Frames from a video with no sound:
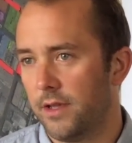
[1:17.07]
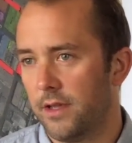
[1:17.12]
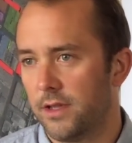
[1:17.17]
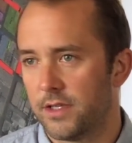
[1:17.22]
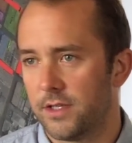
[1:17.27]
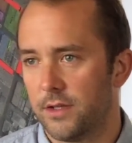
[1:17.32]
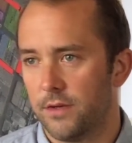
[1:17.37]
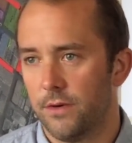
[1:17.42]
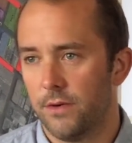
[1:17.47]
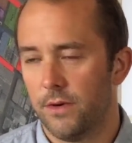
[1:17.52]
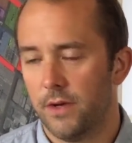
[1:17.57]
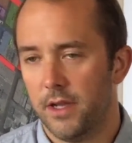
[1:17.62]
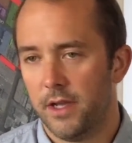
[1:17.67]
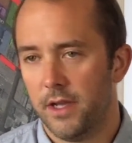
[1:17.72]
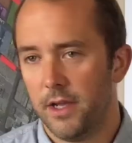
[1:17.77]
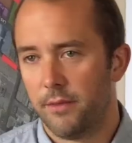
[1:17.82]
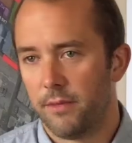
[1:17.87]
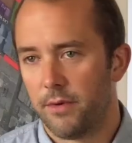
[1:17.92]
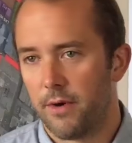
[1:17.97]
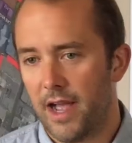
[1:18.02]
So
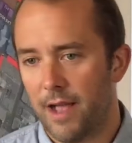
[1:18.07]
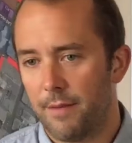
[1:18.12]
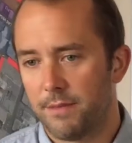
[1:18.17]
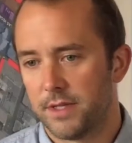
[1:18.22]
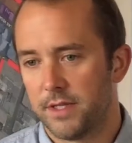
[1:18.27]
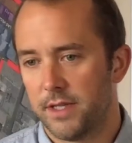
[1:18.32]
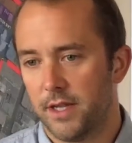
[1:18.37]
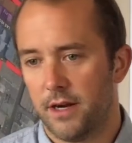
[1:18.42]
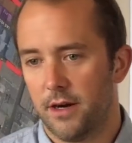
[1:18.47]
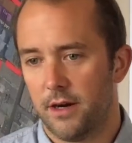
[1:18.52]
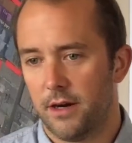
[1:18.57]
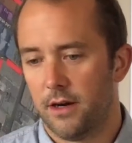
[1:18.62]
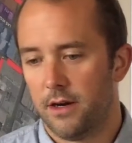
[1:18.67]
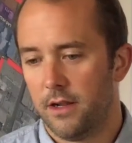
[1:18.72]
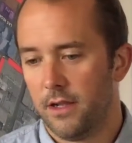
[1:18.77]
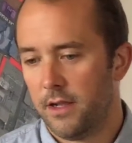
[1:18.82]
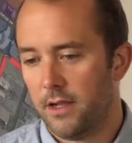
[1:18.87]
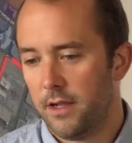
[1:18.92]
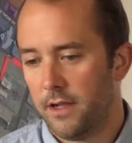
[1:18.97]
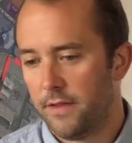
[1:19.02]
perhaps their
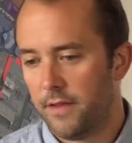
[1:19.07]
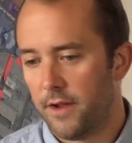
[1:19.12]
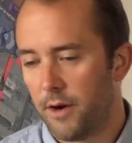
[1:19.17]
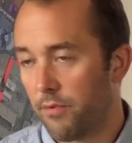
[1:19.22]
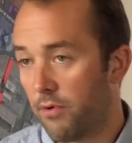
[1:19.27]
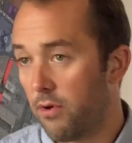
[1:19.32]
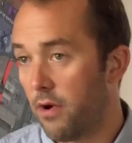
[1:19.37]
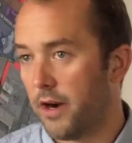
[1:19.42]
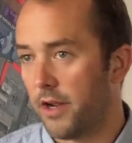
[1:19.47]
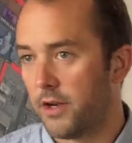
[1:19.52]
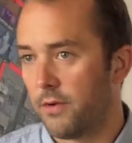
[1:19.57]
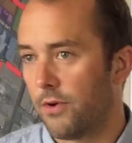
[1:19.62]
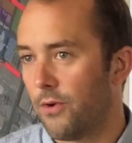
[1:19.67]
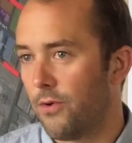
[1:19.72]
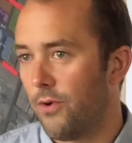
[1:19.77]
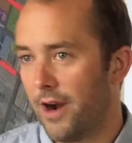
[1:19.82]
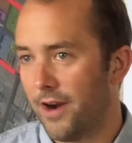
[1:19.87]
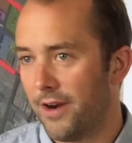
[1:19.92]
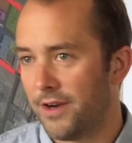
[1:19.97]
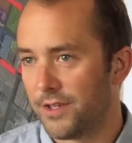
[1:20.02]
their product
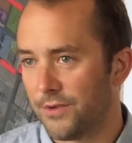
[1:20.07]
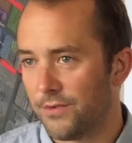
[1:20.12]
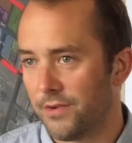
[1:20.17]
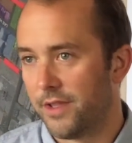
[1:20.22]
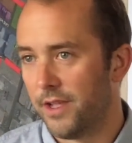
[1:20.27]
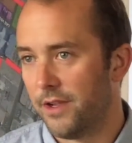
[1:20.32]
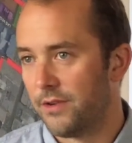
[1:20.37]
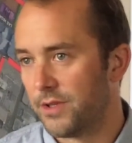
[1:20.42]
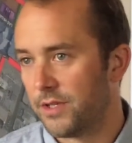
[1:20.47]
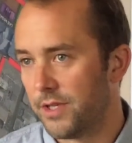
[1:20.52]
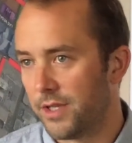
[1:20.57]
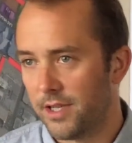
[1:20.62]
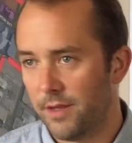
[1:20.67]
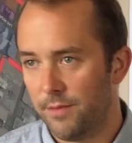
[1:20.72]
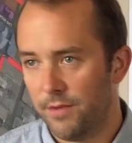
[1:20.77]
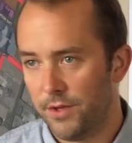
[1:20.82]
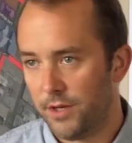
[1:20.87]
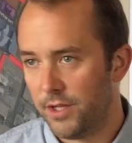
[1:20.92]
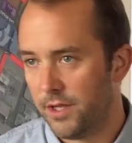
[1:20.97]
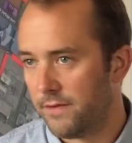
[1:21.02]
requires a really interesting
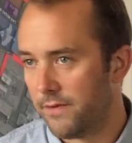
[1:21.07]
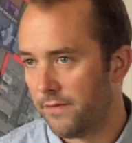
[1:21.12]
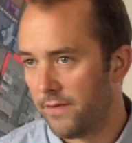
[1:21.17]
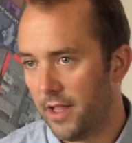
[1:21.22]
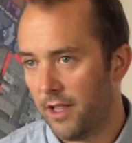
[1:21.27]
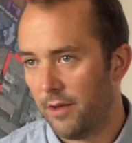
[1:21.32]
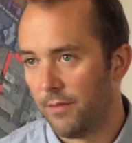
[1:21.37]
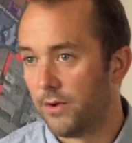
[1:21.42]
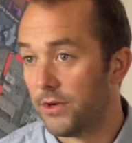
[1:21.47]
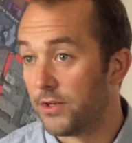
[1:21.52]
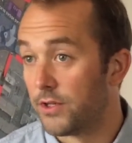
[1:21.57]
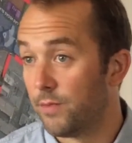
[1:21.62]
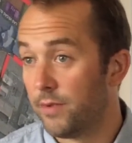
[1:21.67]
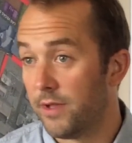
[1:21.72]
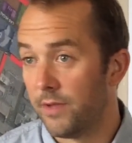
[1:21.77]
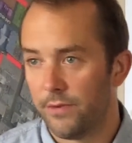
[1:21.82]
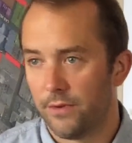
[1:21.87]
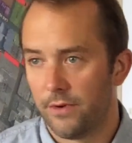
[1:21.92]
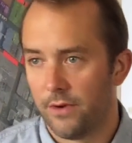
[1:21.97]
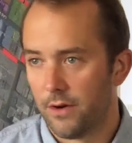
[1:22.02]
community of developers or
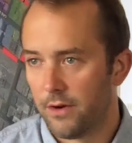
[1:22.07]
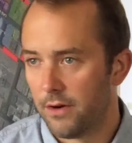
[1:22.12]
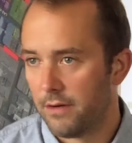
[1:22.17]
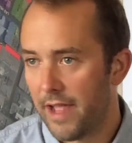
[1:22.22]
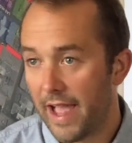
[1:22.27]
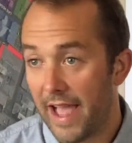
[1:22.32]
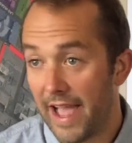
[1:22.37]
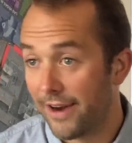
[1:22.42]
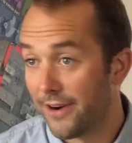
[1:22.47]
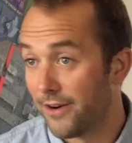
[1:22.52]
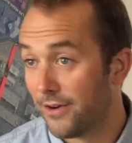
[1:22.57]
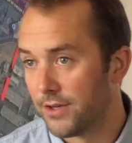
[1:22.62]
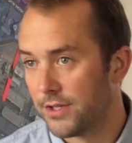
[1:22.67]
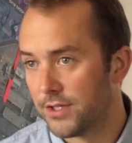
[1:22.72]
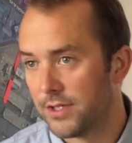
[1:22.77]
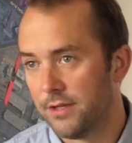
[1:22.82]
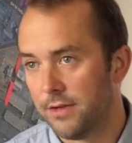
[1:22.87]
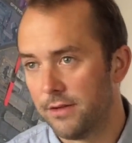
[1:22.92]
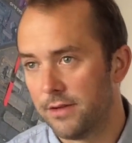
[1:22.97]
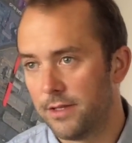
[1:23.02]
people or hackers
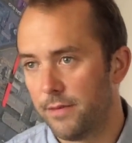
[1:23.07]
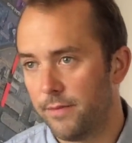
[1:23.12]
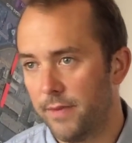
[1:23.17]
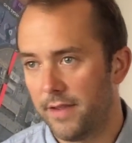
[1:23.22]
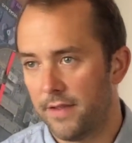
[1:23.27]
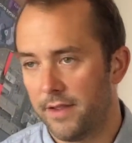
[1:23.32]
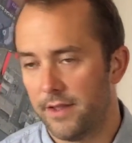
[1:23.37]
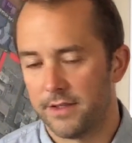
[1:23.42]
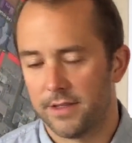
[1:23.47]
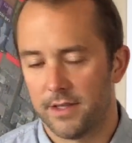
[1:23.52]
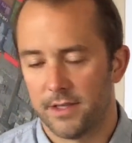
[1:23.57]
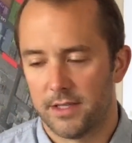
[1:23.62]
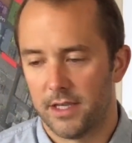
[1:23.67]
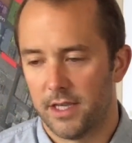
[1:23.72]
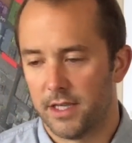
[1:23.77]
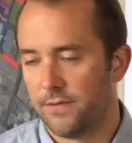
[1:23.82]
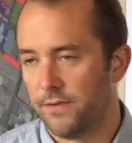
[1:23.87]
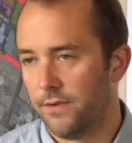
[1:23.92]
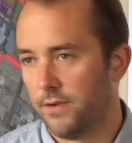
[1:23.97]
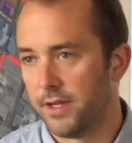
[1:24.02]
to, to make things successful.